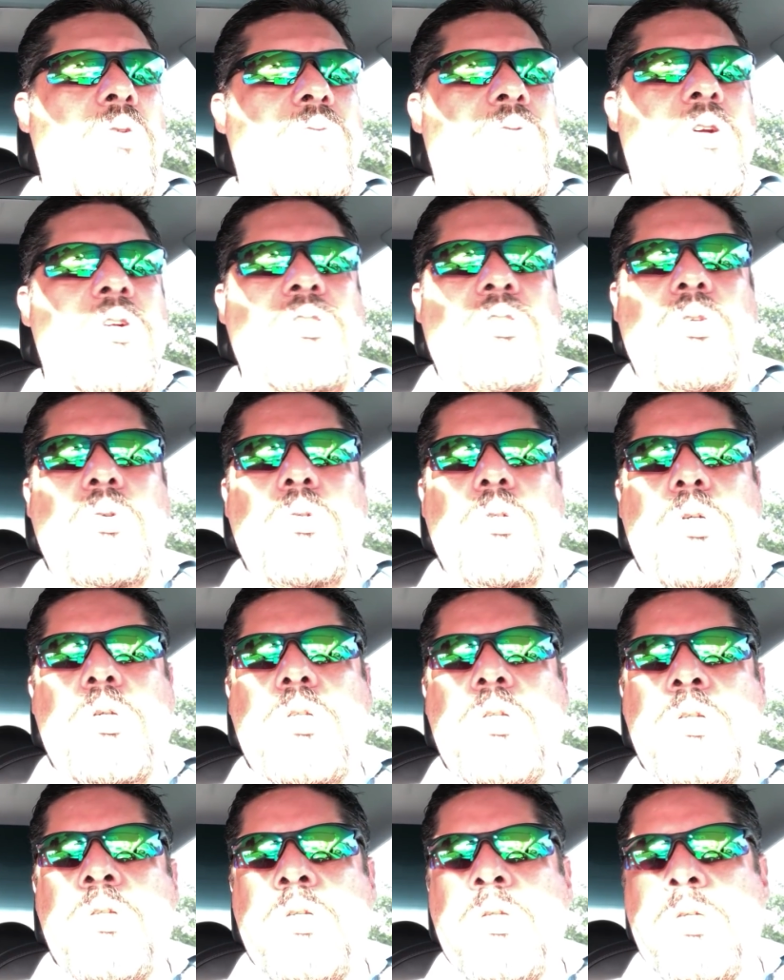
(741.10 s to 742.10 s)
far so
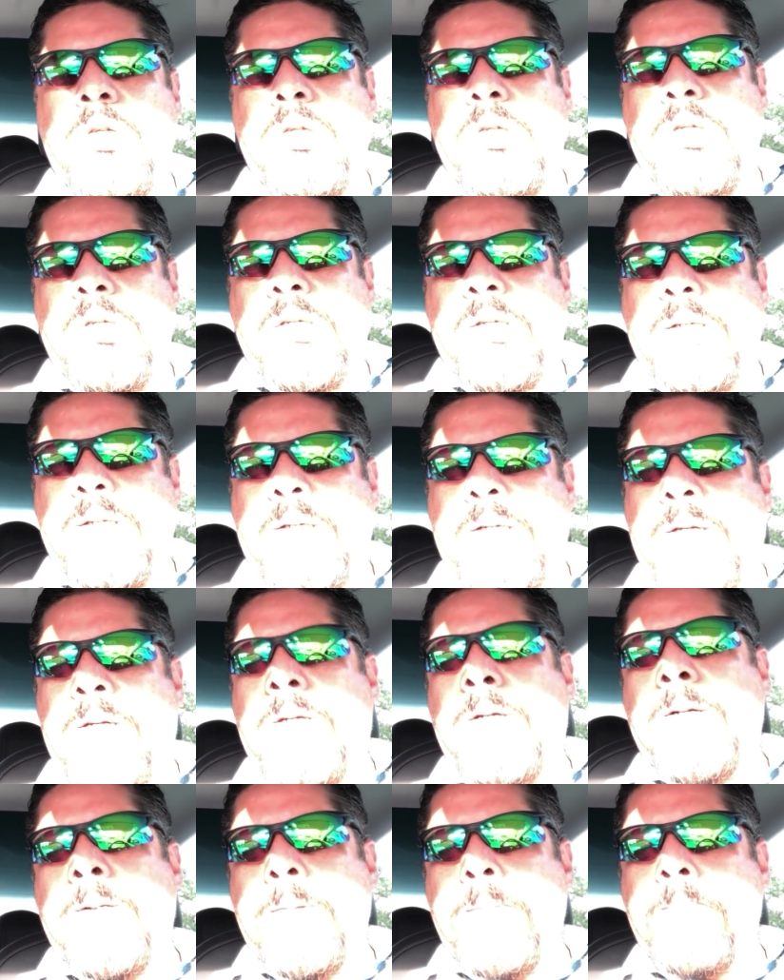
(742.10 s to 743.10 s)
good.
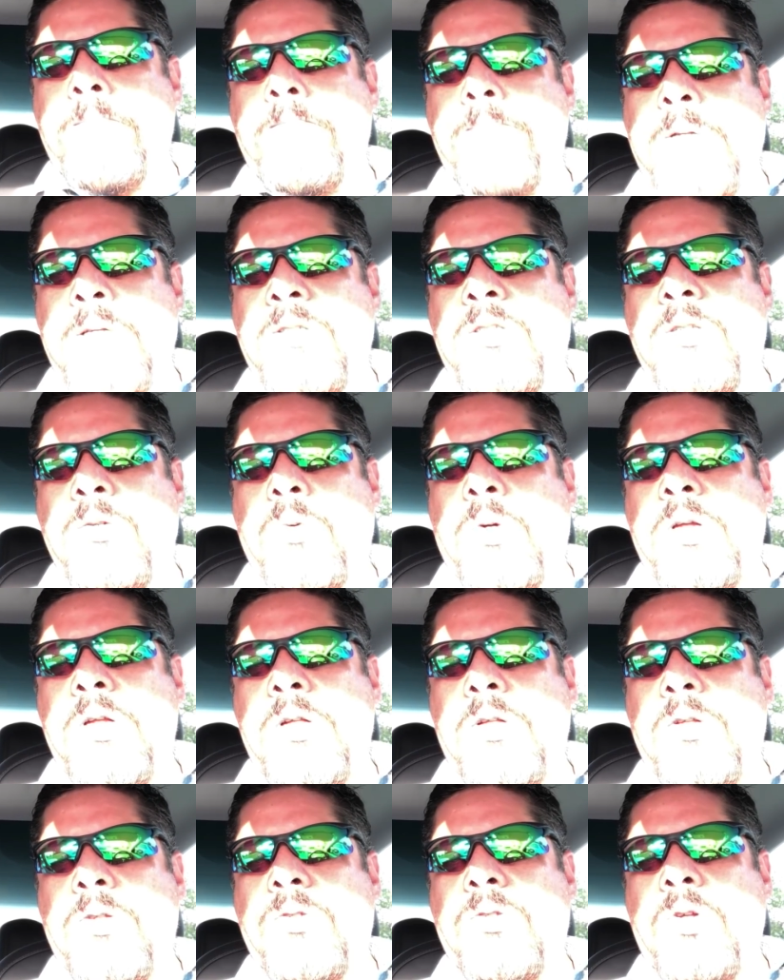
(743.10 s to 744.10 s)
Let's see what
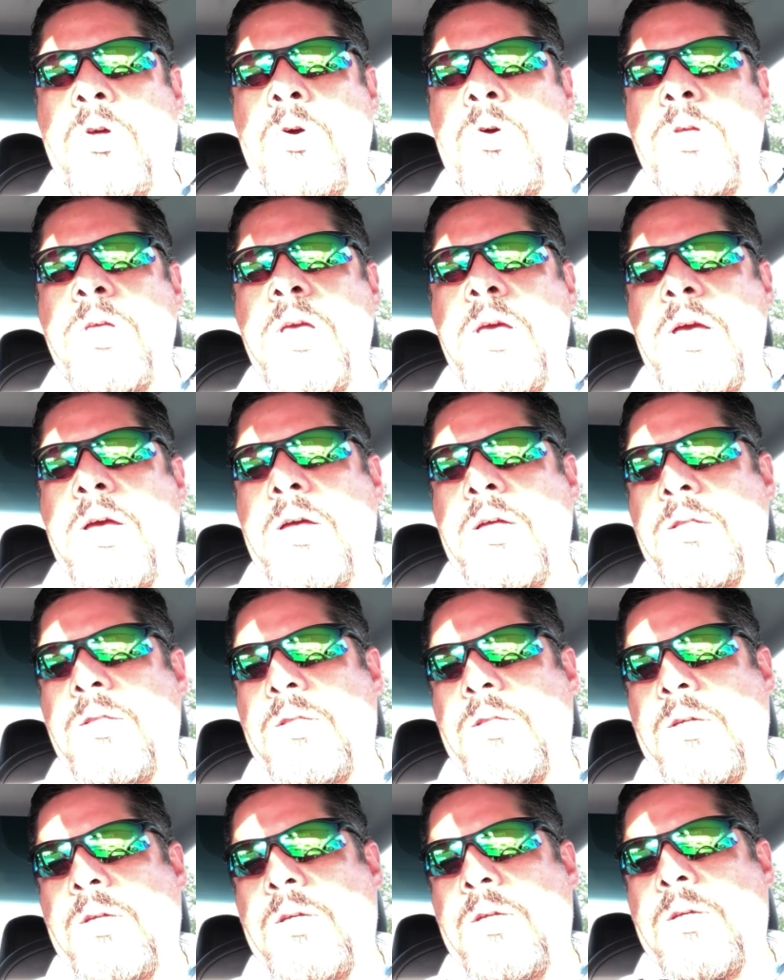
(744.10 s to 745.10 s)
else. Oh yeah,
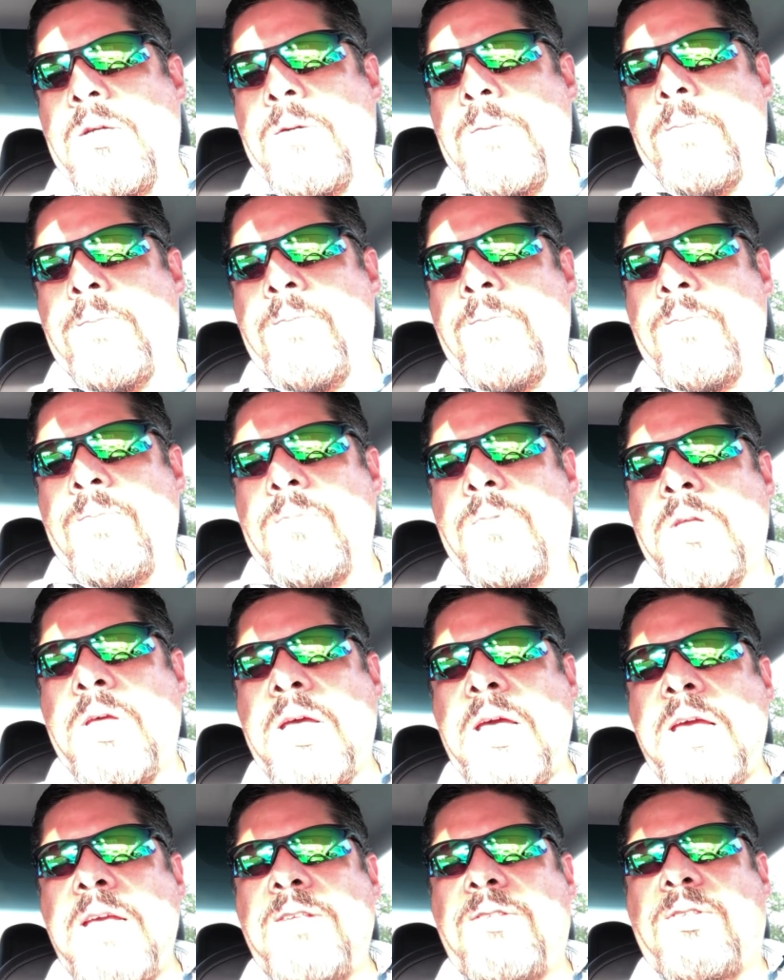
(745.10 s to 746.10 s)
the
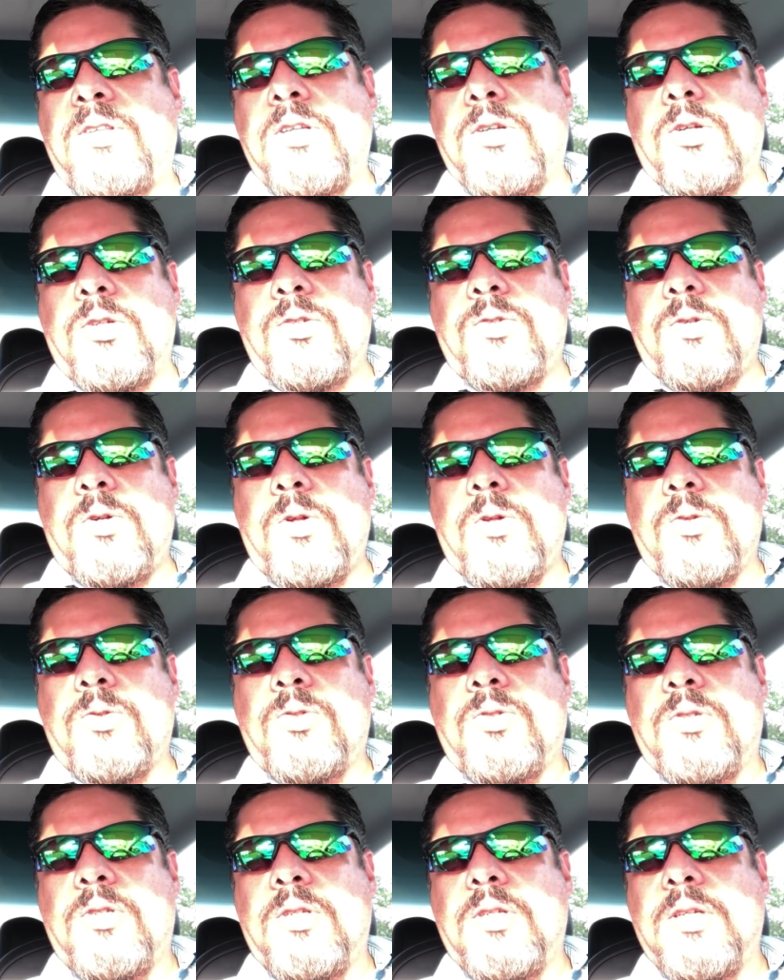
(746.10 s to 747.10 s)
AC
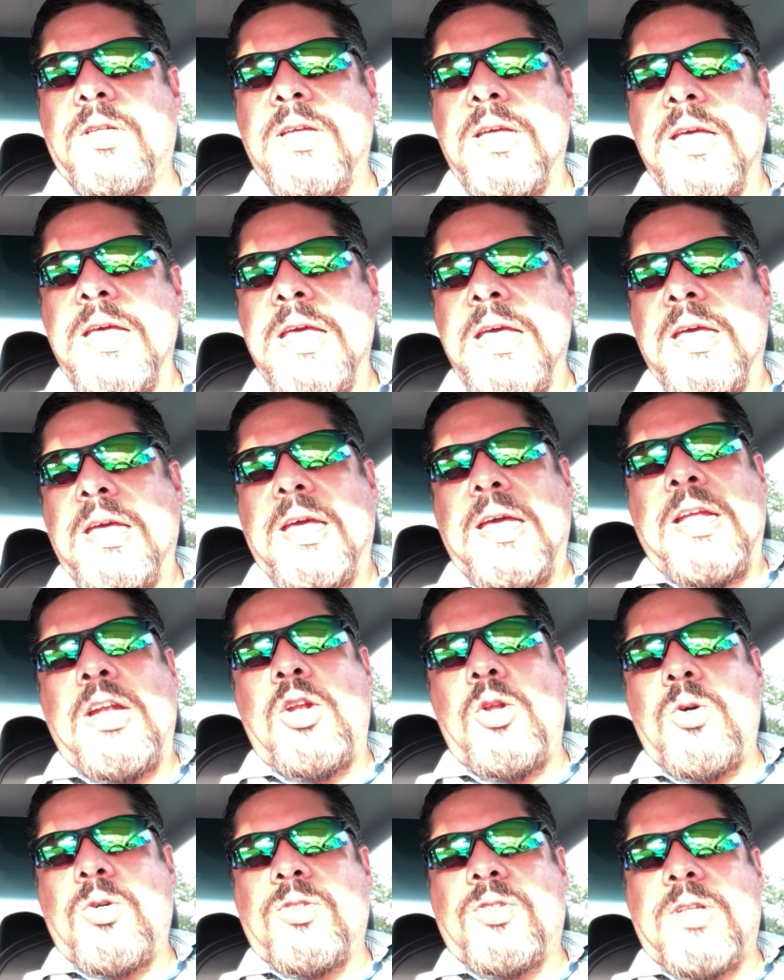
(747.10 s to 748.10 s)
controls. It
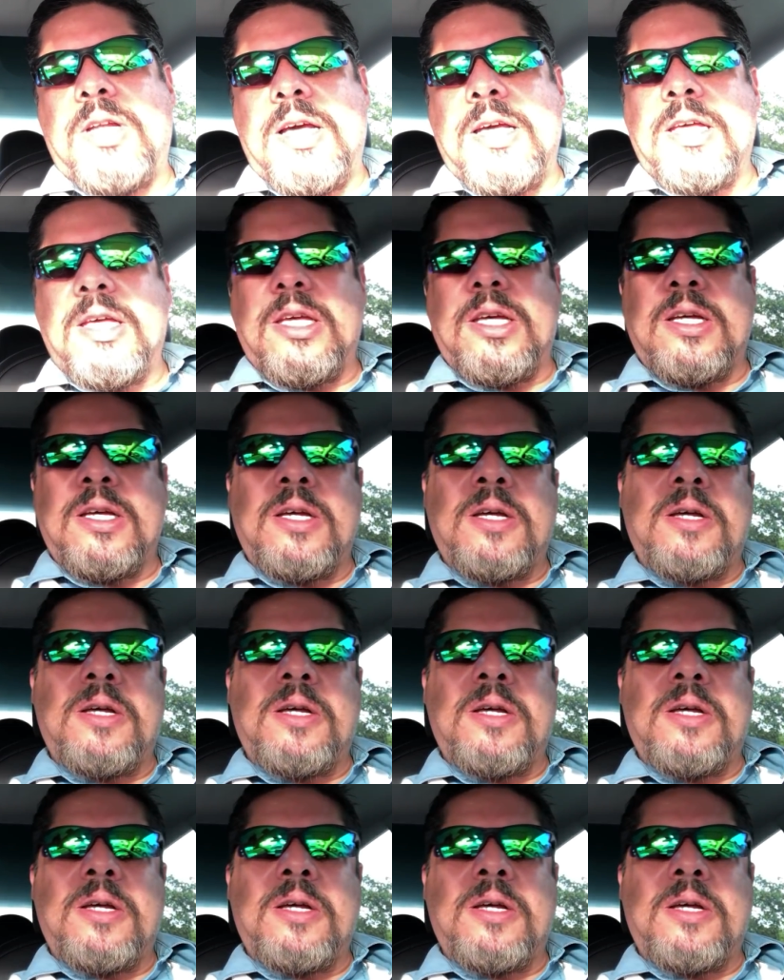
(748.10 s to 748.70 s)
looks like